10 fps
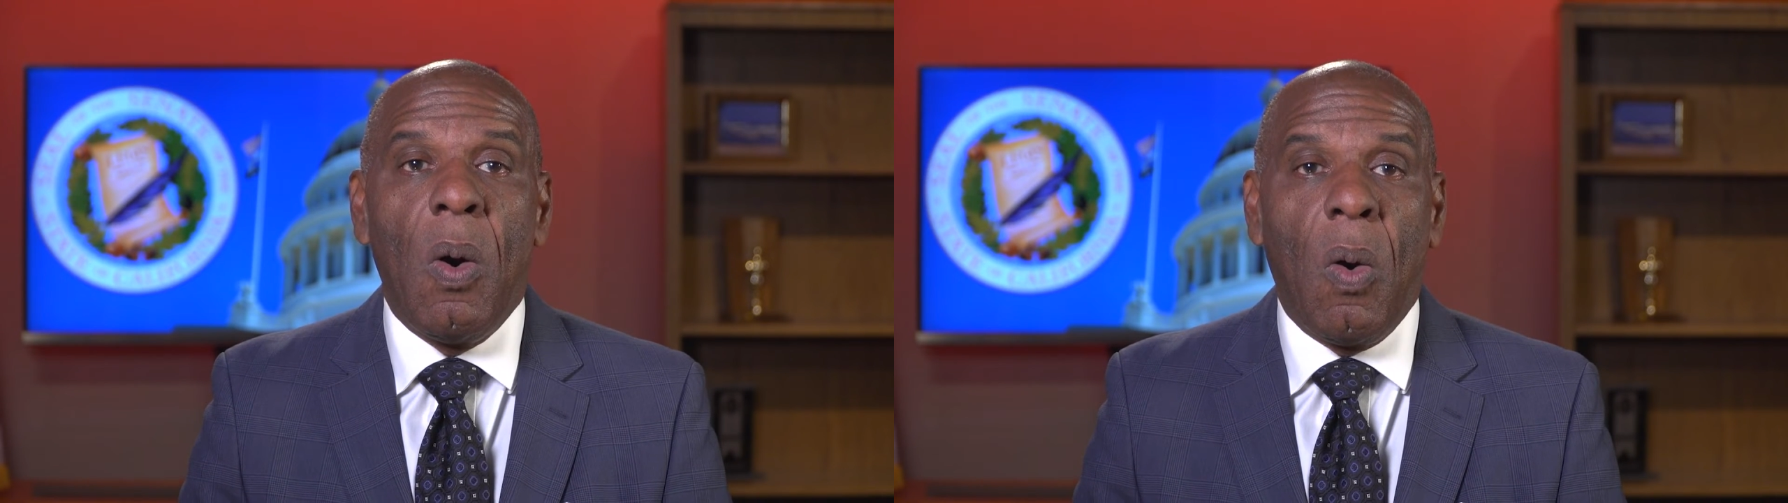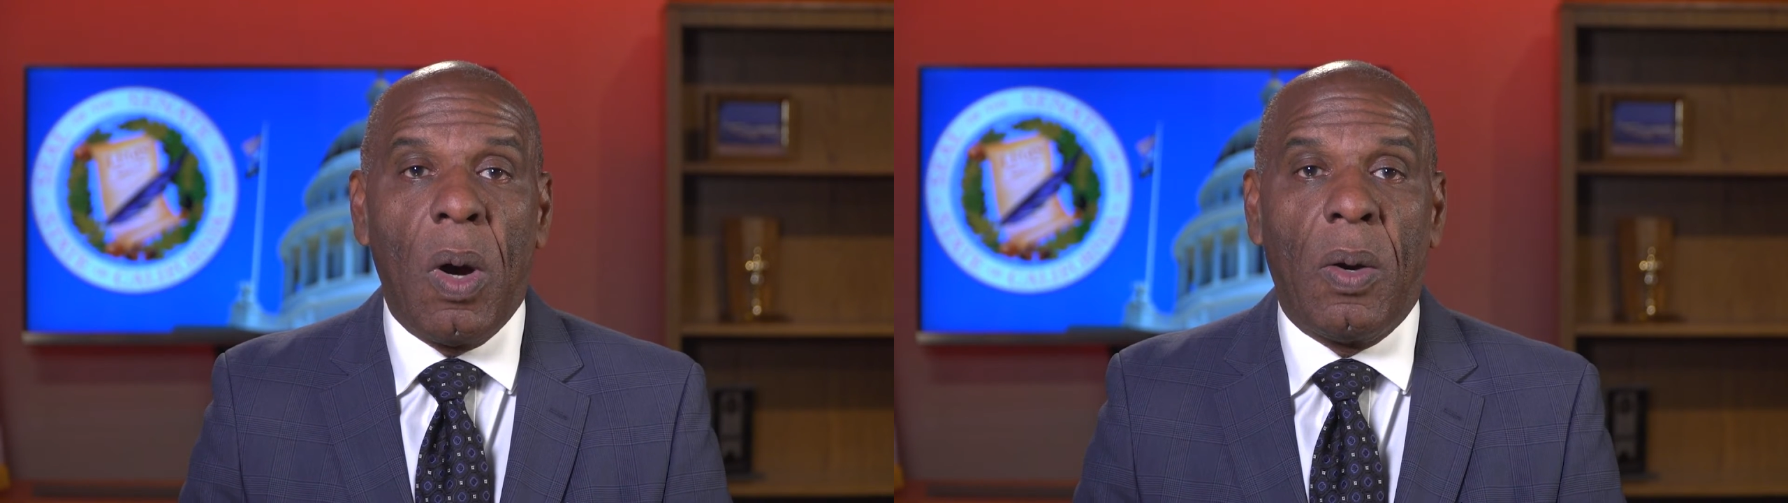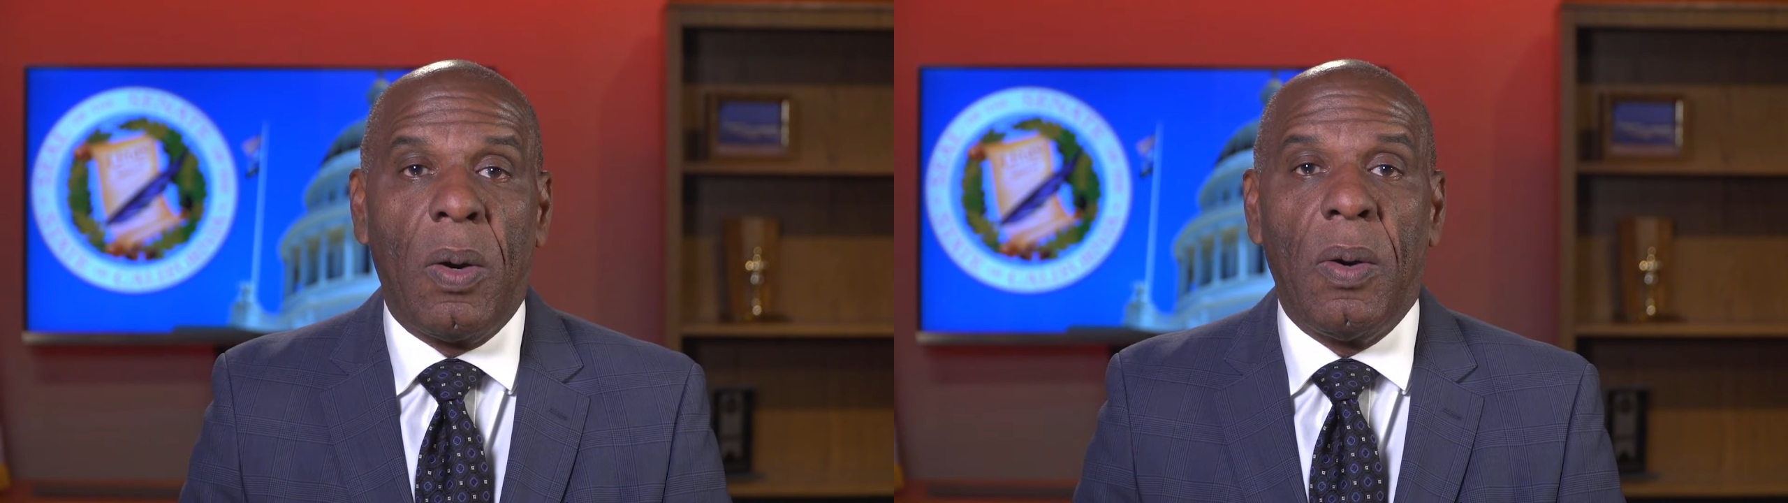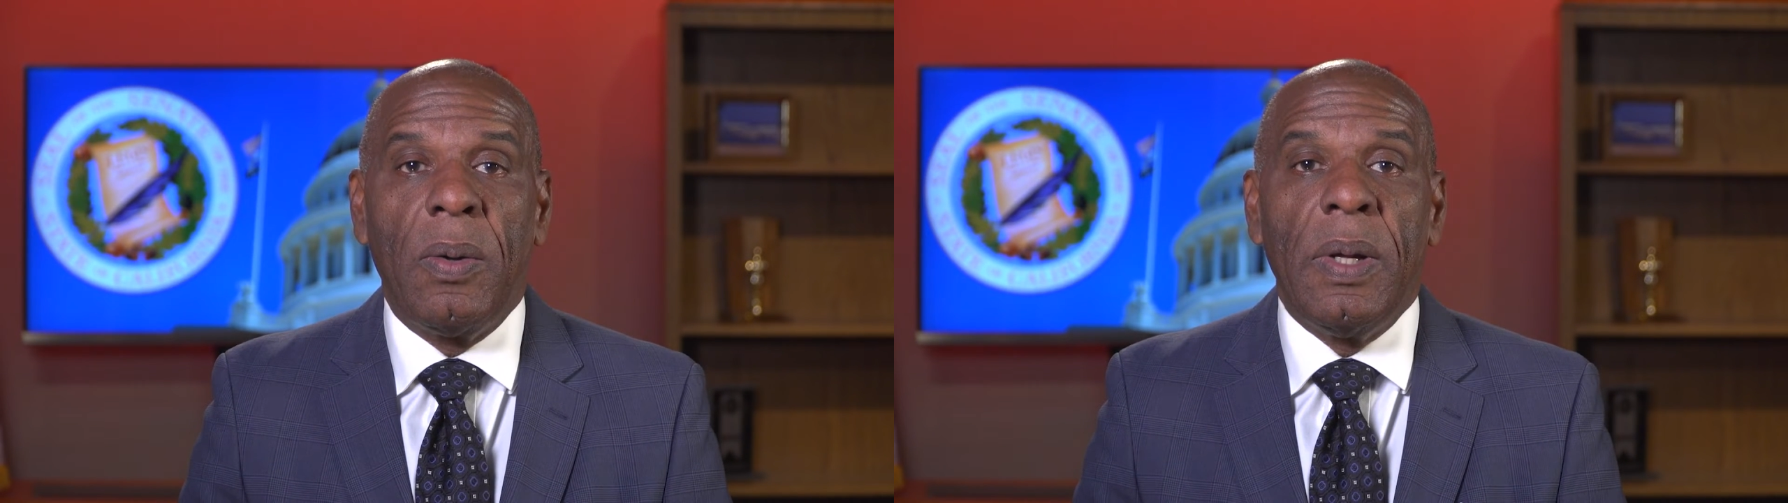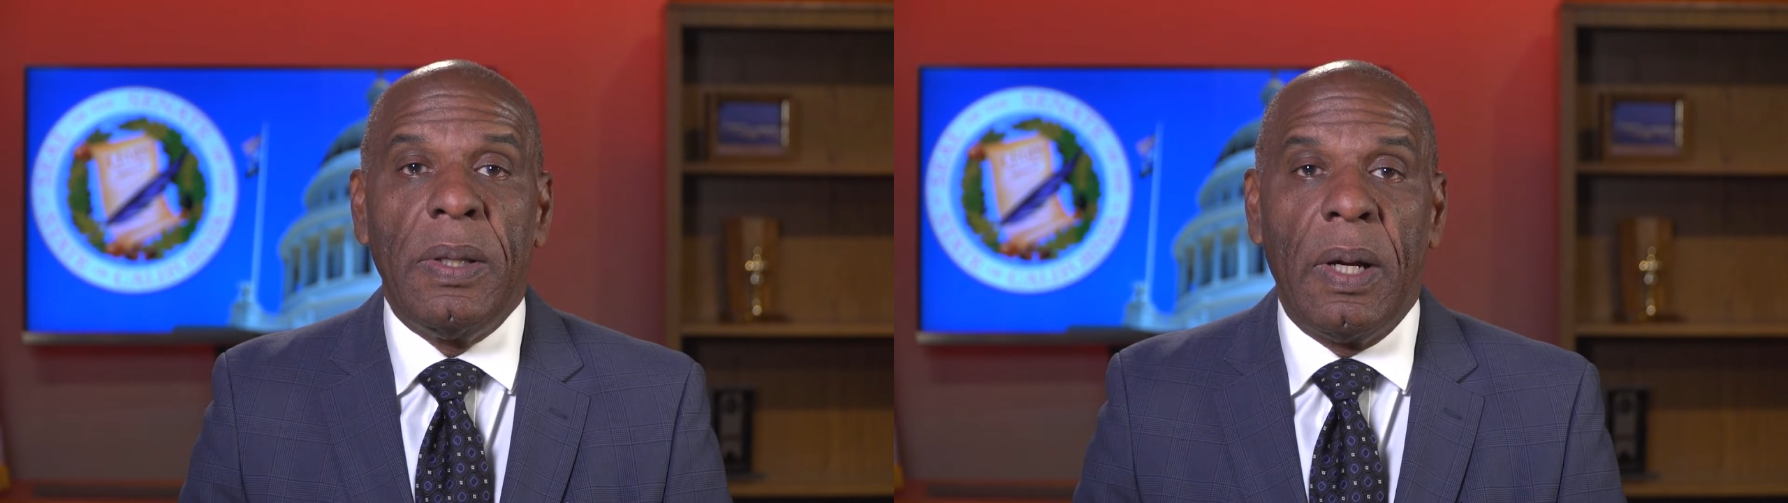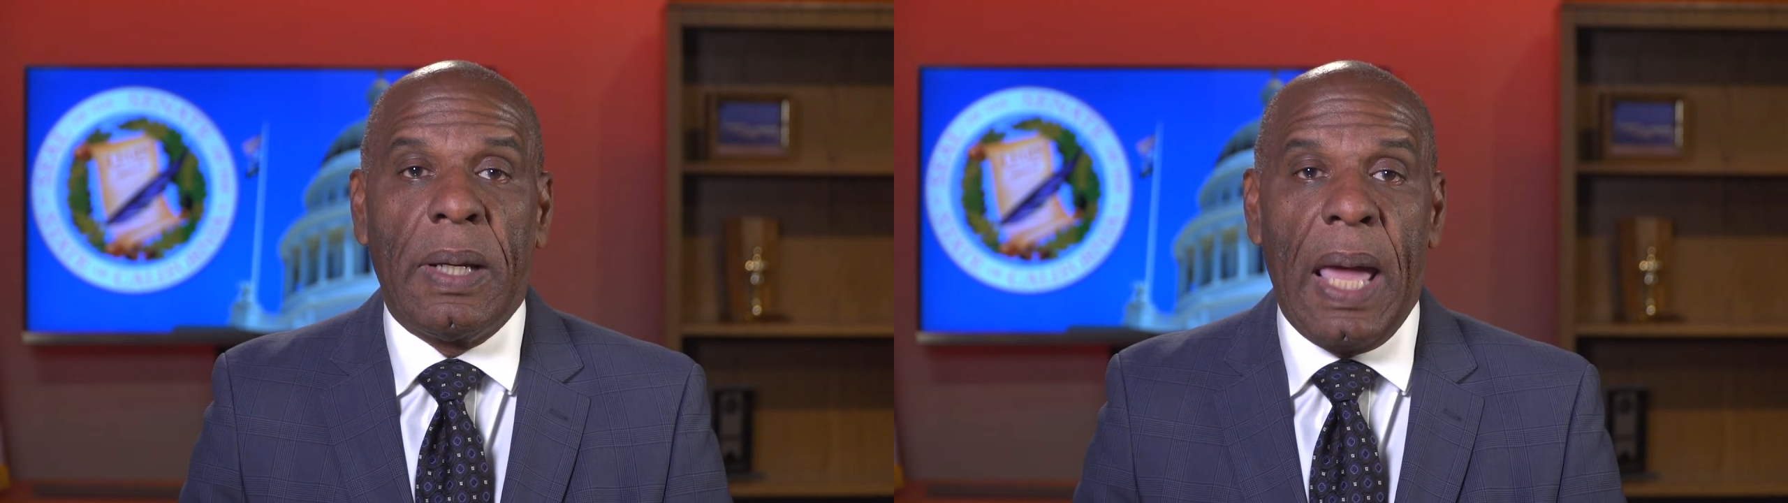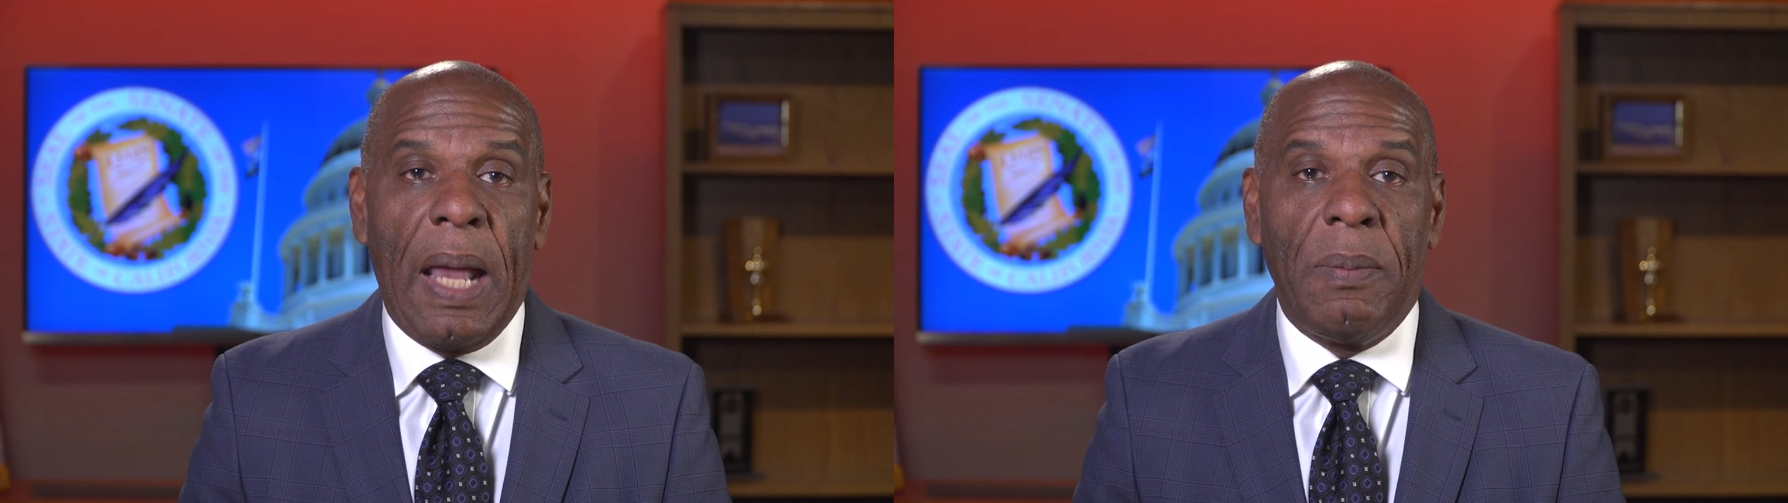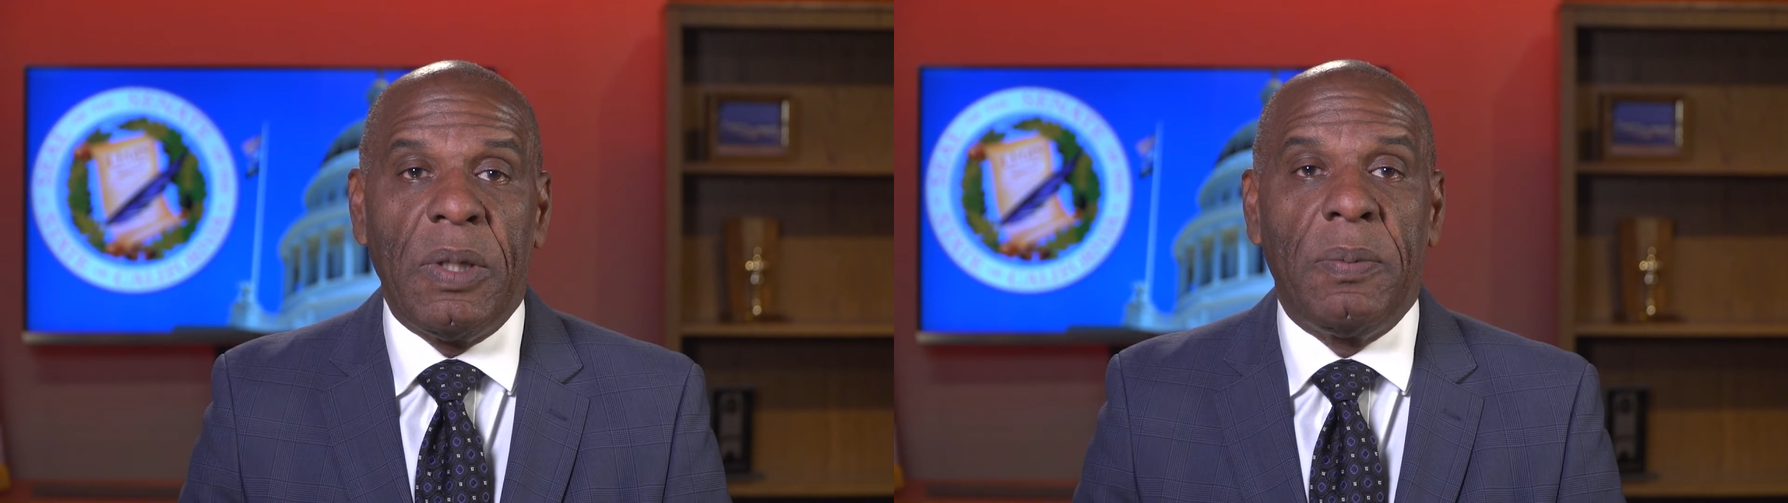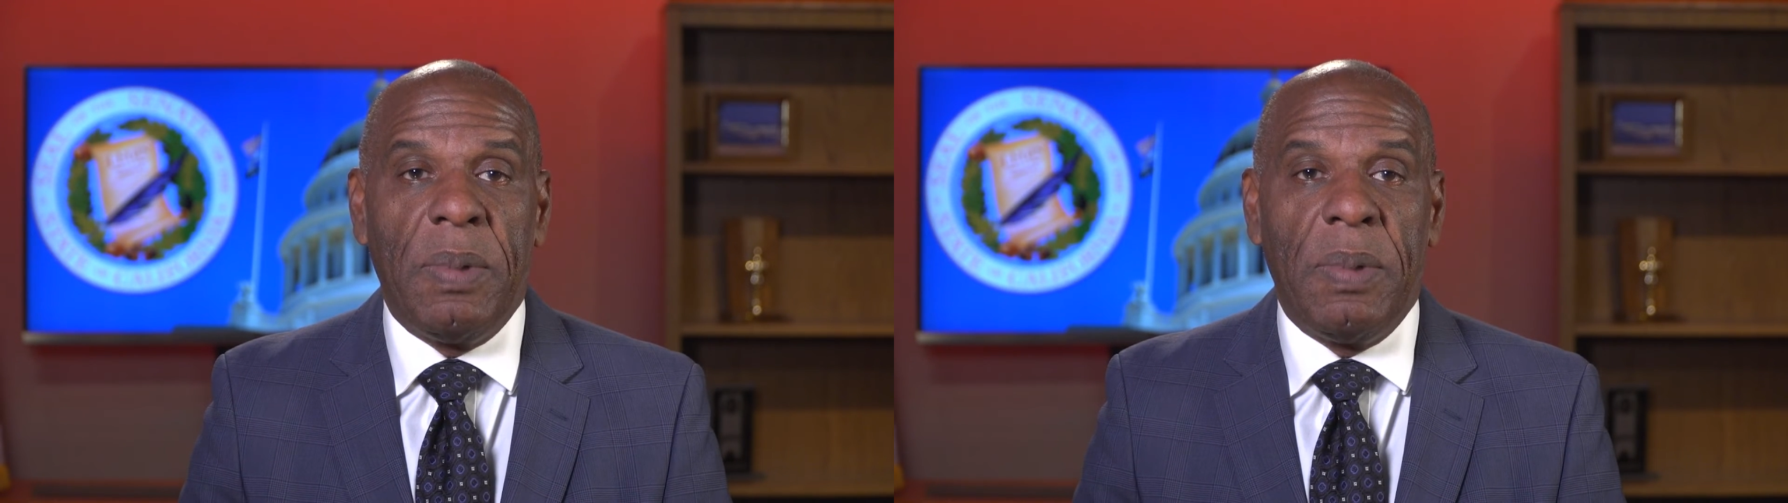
or grow their cannabis